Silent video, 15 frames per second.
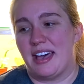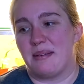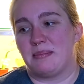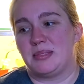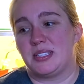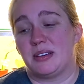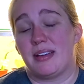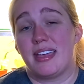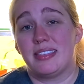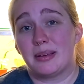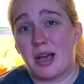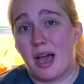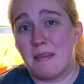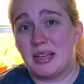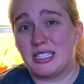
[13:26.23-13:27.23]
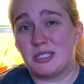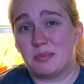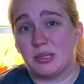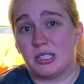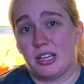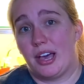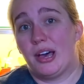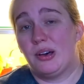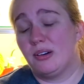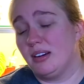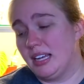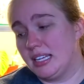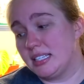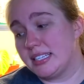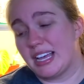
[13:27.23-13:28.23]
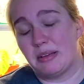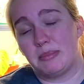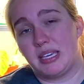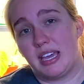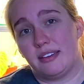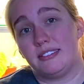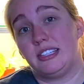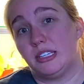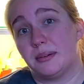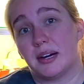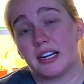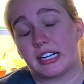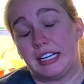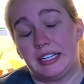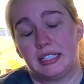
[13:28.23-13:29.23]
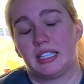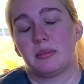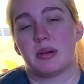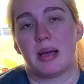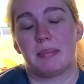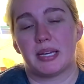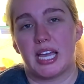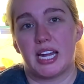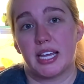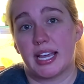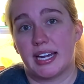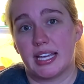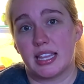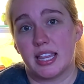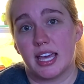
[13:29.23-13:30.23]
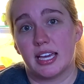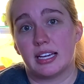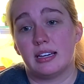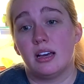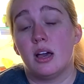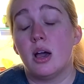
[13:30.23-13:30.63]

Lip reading: So in the comments below, tell me if you are currently propagating anything,